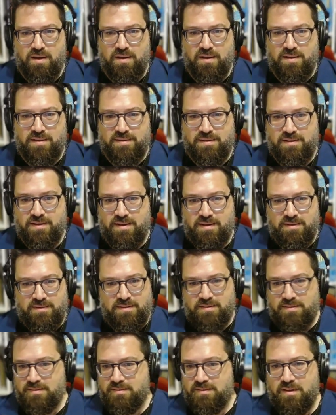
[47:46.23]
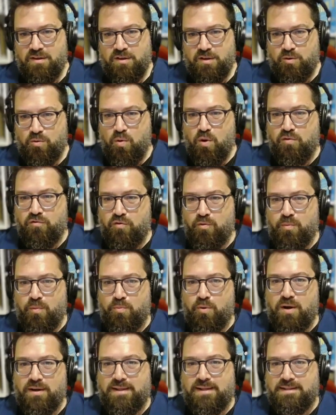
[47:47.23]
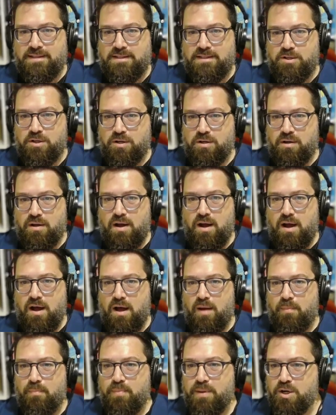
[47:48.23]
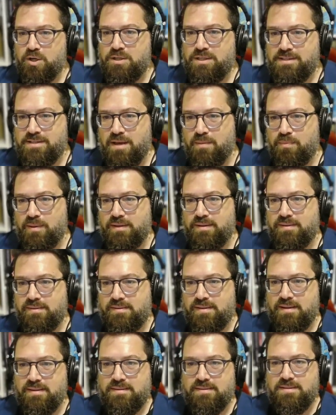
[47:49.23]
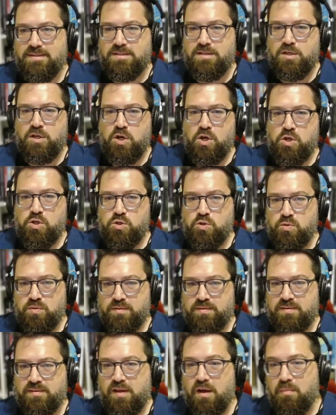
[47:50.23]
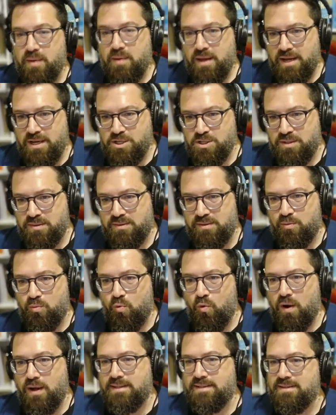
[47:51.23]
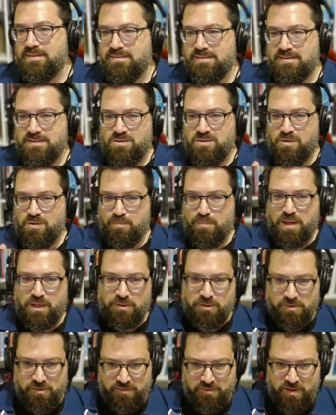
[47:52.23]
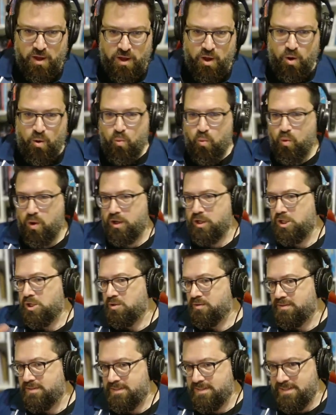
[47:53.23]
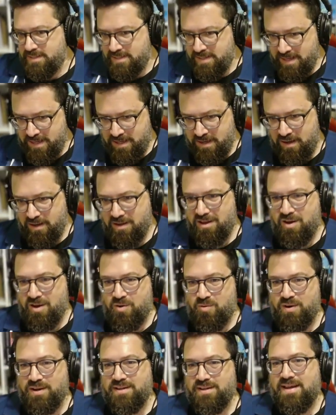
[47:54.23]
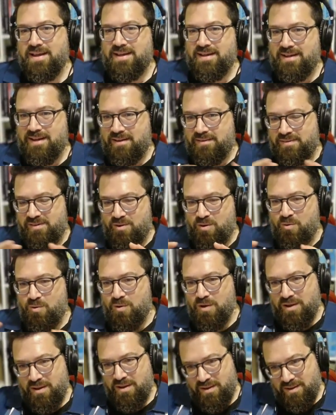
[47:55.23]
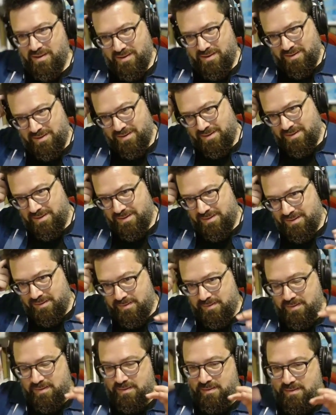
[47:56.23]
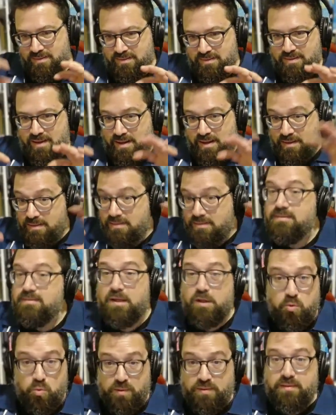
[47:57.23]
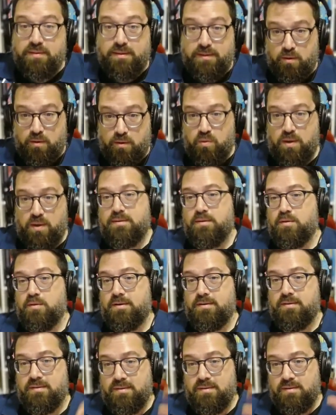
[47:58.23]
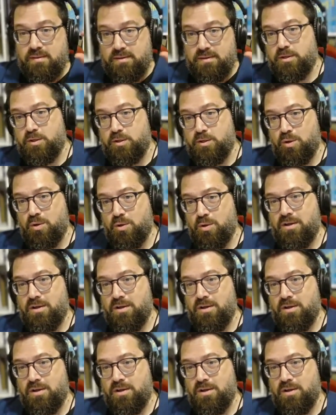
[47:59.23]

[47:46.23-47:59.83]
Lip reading: this is another quote from a product leader. A PRD template sends it to sub agents. One digs into competitors. One looks at the data, right? So this is done through a skill, right? So there is a skill